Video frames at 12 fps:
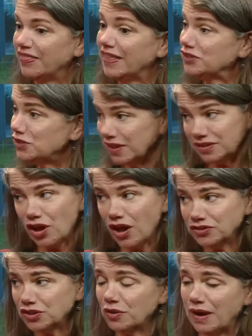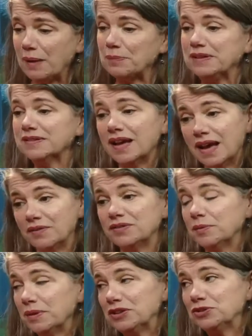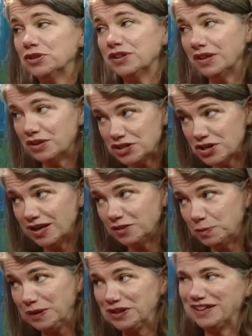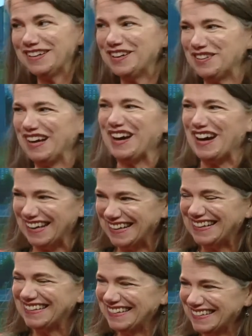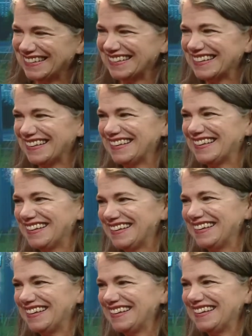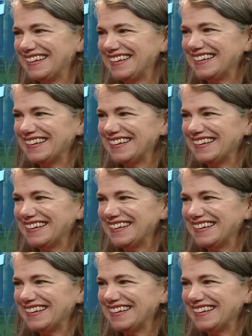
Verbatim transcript: that just also happens to have some extraordinary Shakespeare going absolutely, on. Absolutely, absolutely. Well,